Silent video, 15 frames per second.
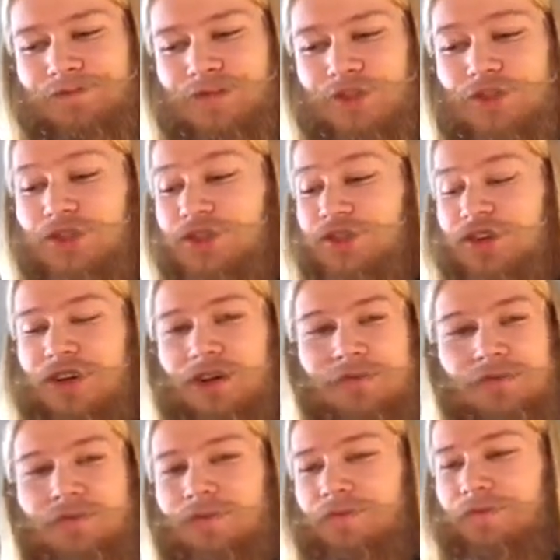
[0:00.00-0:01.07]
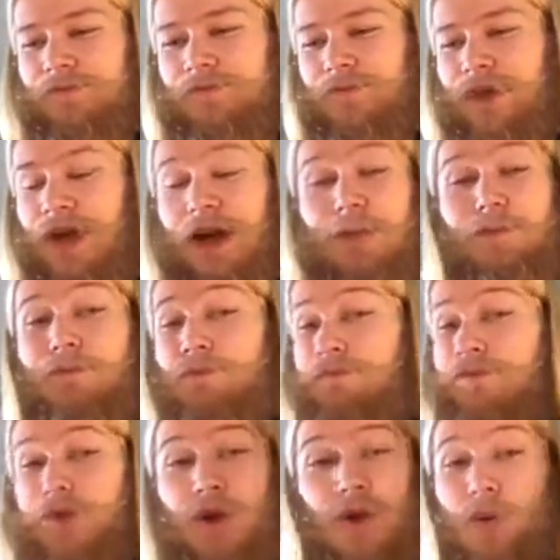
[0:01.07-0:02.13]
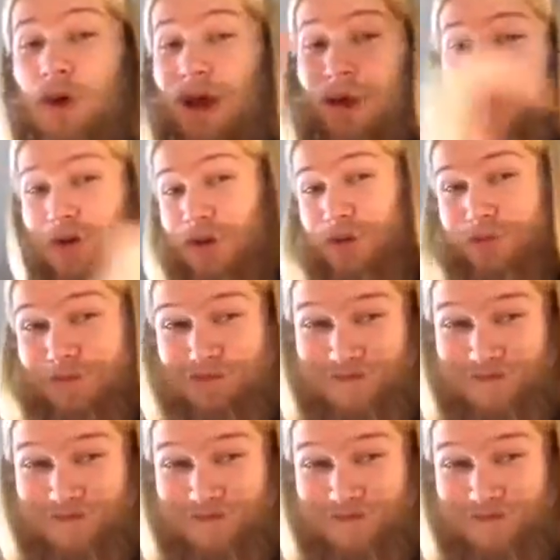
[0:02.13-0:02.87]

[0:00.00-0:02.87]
Was just a crackball.